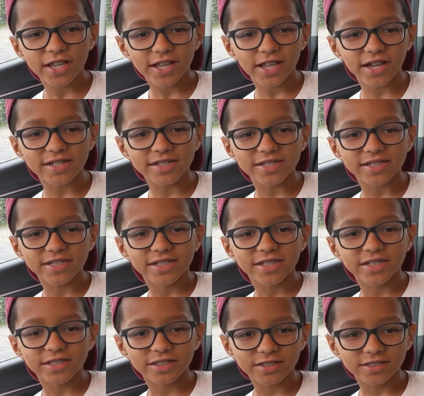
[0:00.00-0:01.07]
and
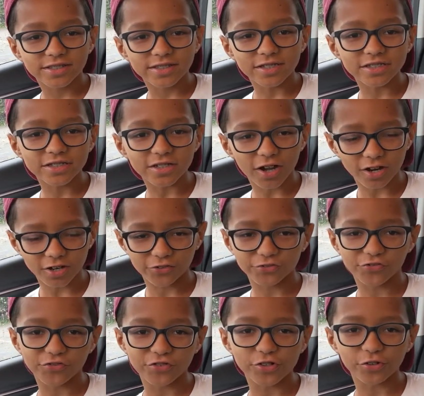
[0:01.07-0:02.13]
the soccer
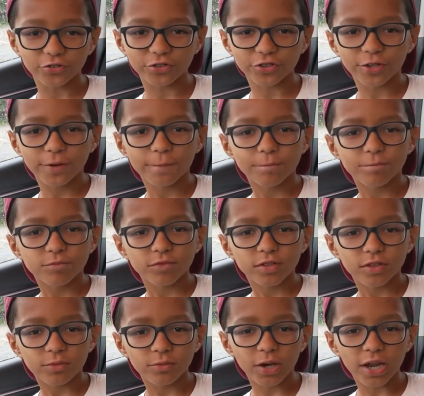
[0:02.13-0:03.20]
field.
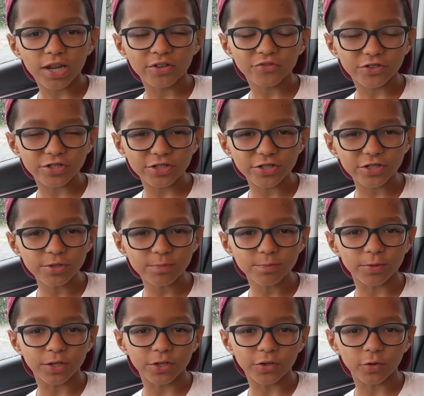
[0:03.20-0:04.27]
When I read a
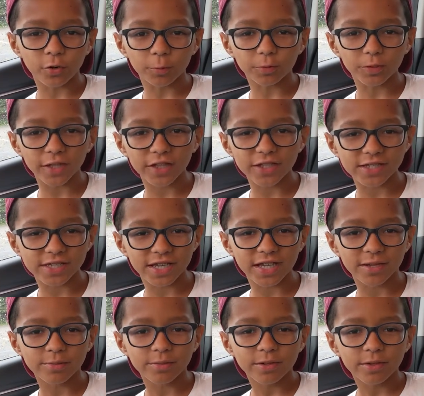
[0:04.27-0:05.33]
good book or play a
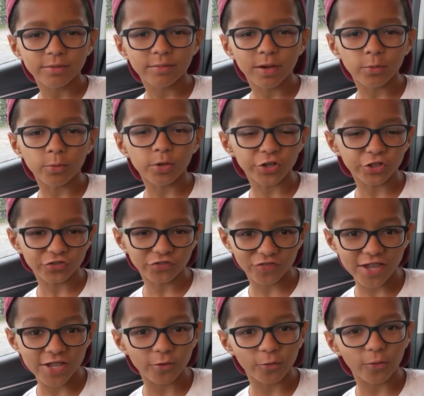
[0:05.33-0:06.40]
game, my worries
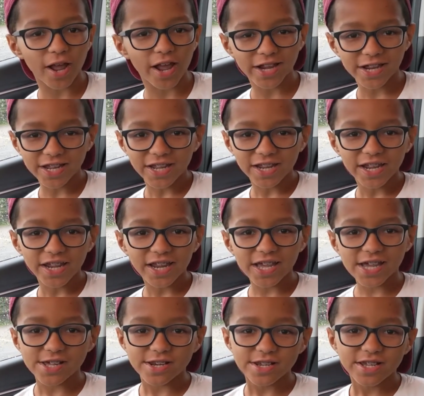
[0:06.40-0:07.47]
fade away
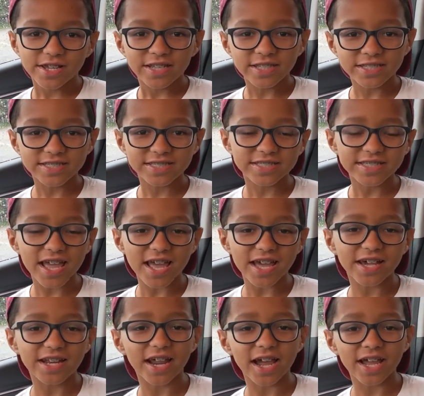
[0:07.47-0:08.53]
and
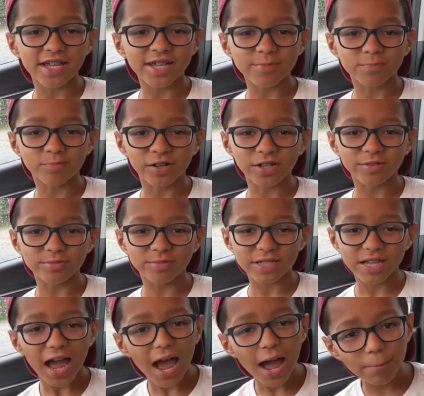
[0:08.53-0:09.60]
instead I, it brings me
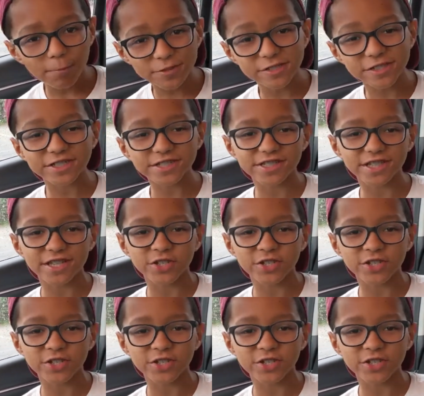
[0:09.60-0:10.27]
happiness